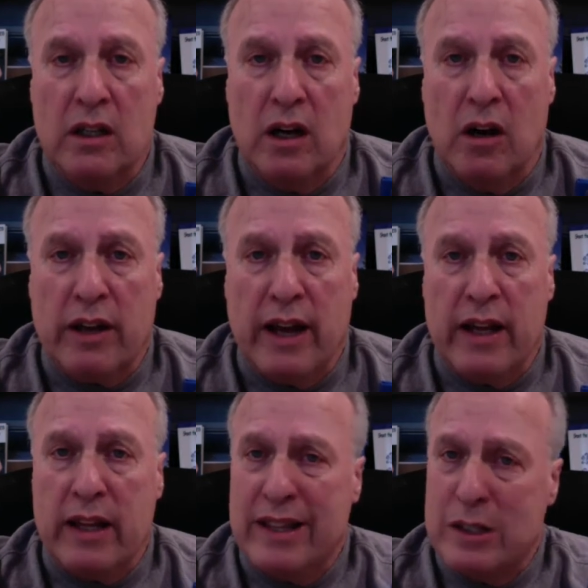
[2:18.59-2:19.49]

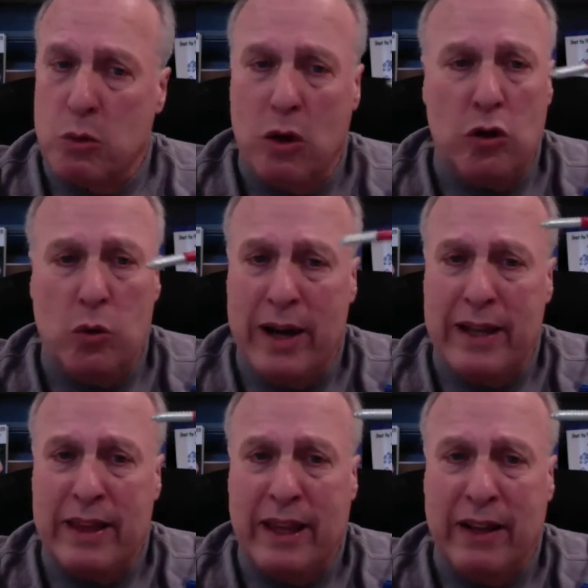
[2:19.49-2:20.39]
Okay, this won't do
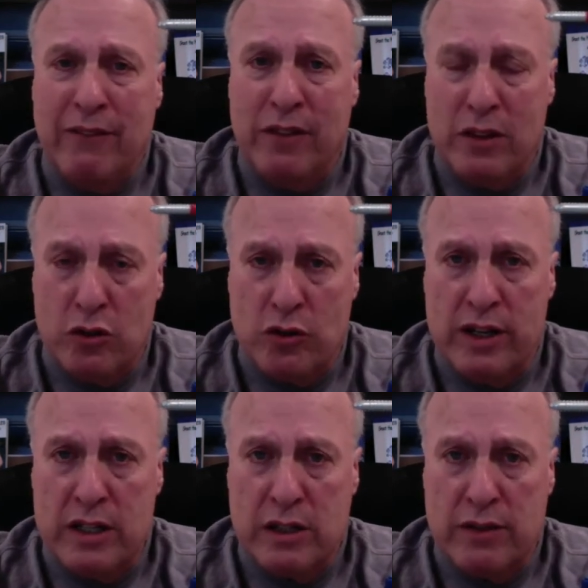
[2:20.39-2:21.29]
anything for the
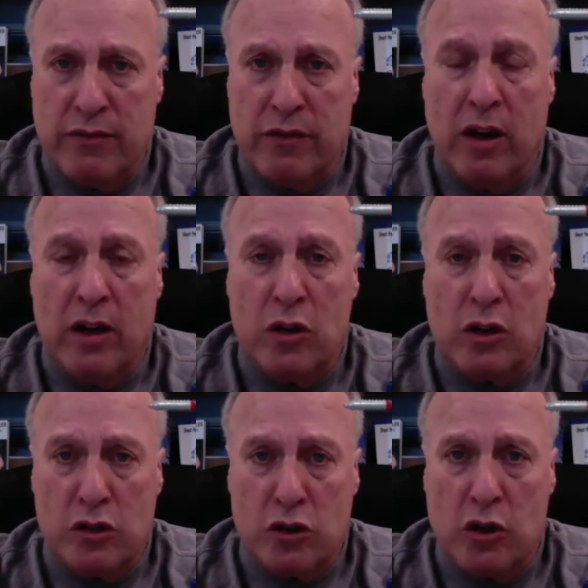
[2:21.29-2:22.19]
trees if you're
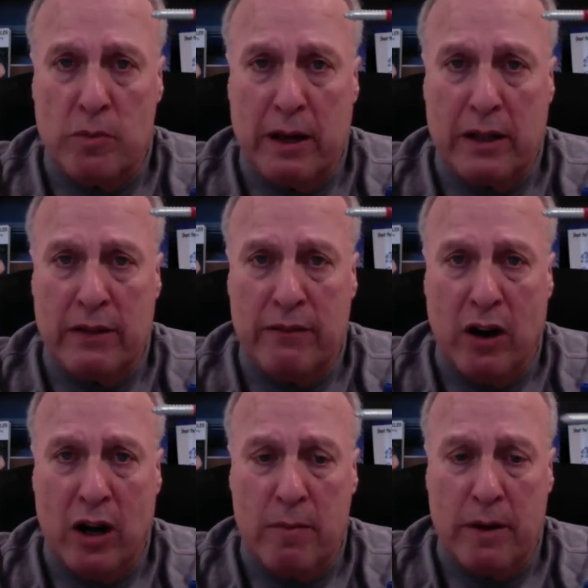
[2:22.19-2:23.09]
concerned about the
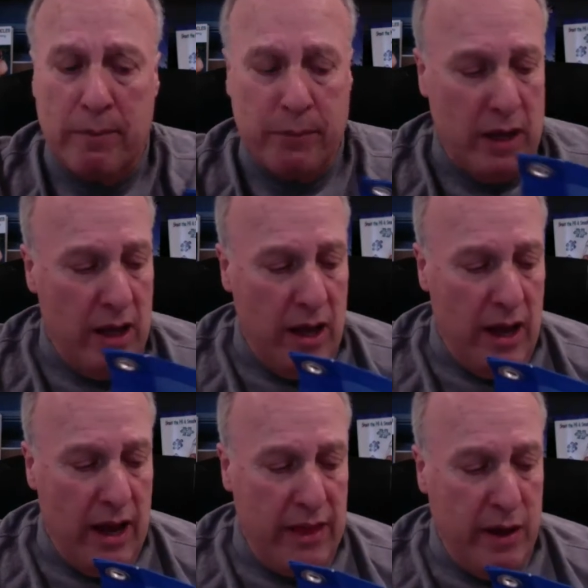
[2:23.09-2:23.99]
environment.
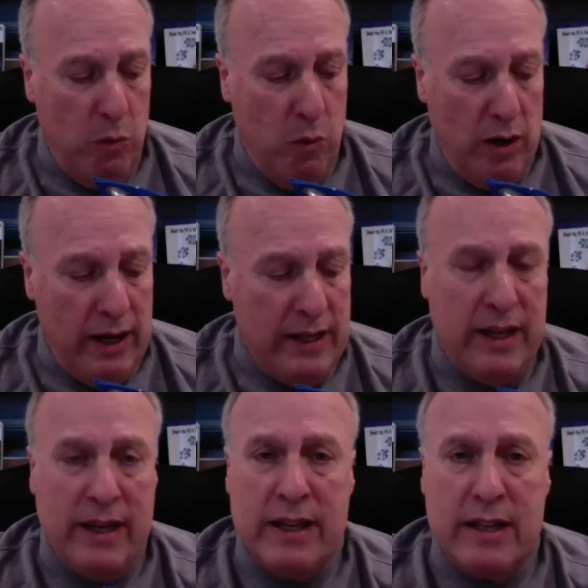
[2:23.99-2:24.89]
And then what I
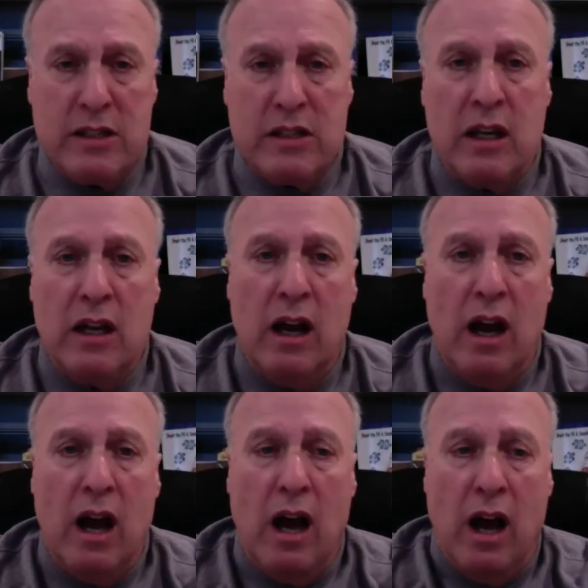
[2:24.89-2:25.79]
did is
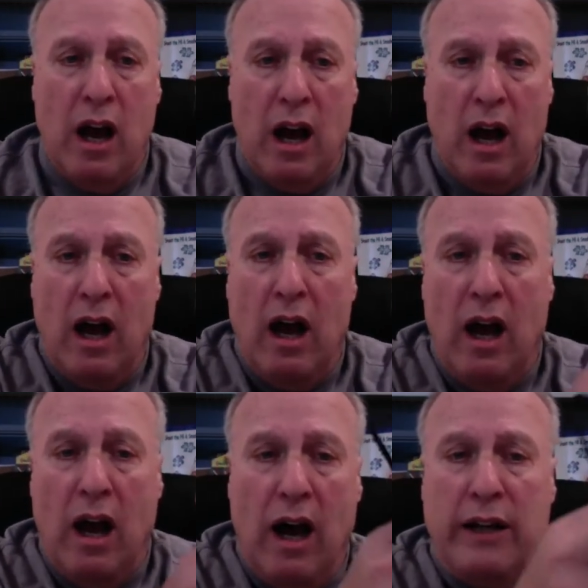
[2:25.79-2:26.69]

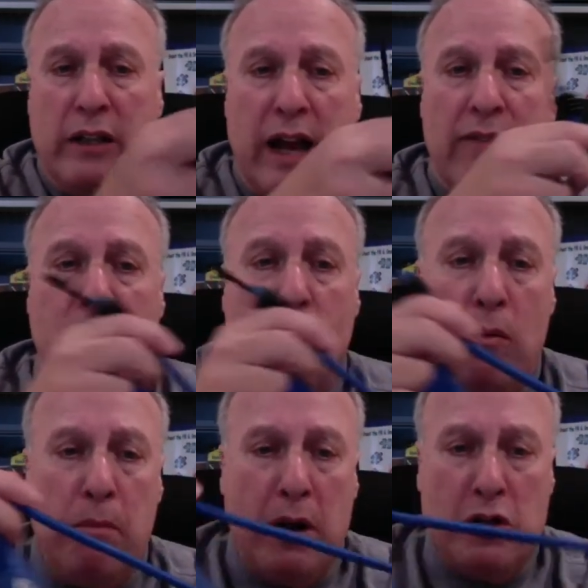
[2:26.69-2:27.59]
I got 4
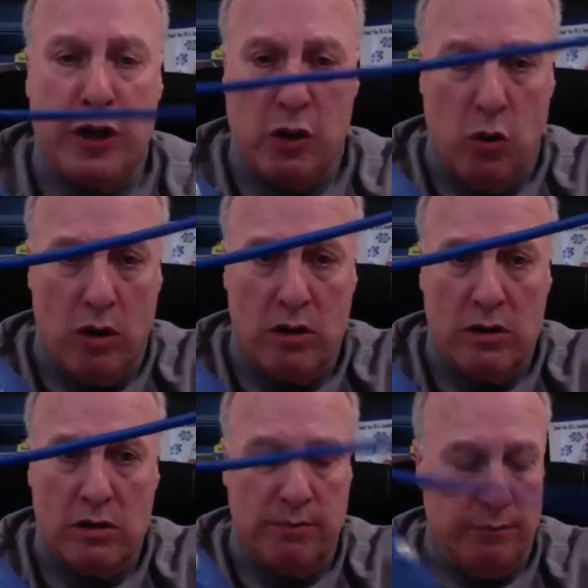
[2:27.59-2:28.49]
bungee cords.